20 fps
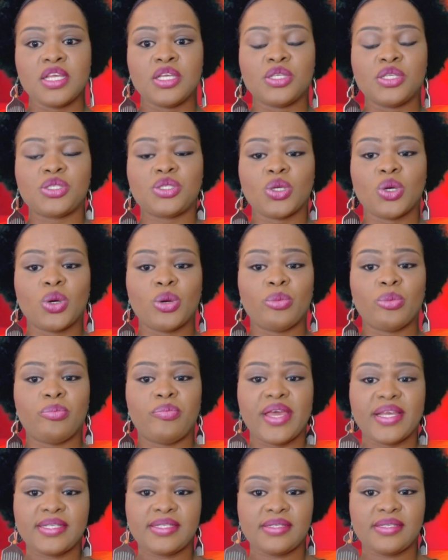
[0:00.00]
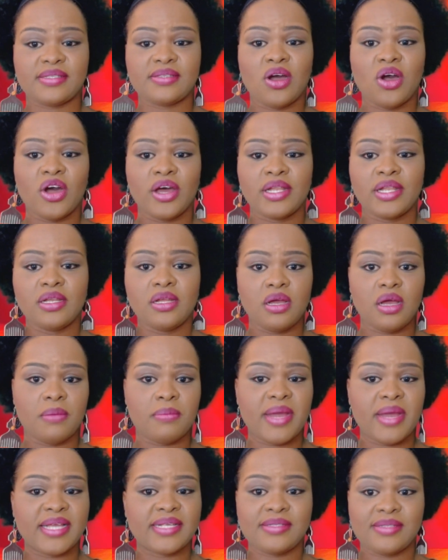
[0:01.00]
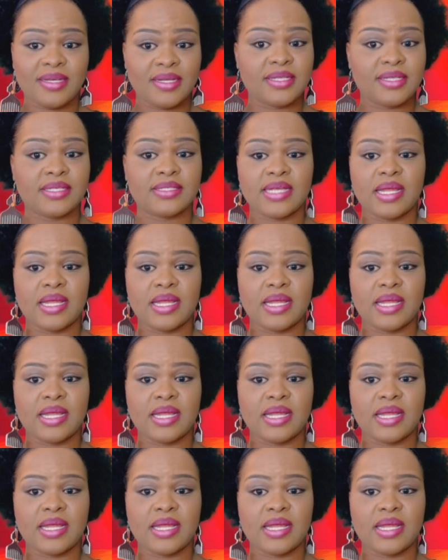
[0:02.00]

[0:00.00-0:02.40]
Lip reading: So based on my studies